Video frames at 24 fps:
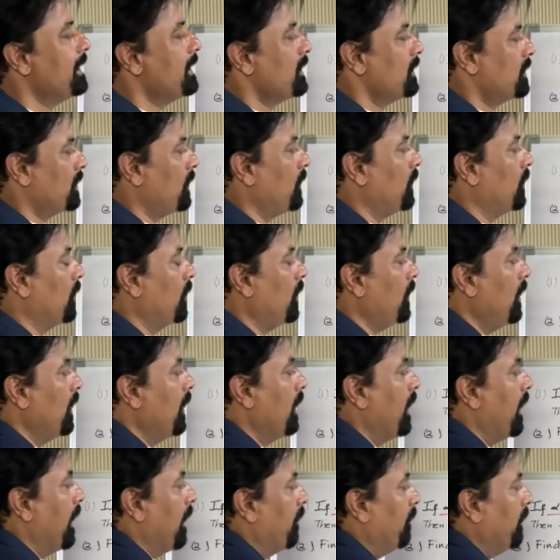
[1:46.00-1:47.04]
So
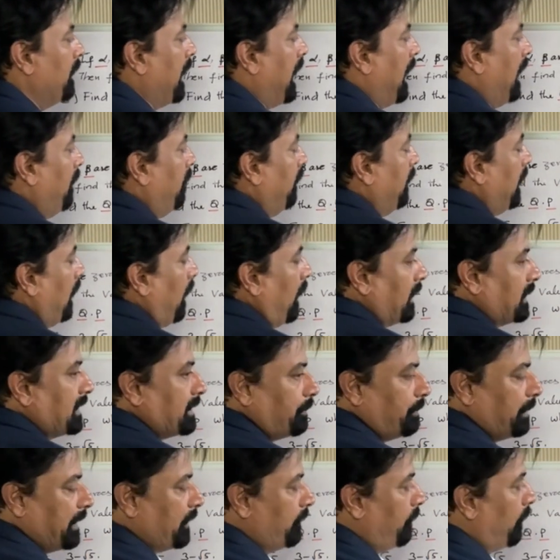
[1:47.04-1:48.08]
we have an
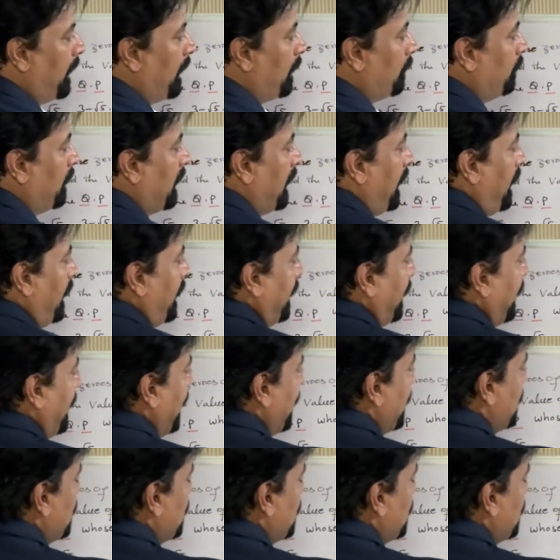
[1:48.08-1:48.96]
algebraic formula a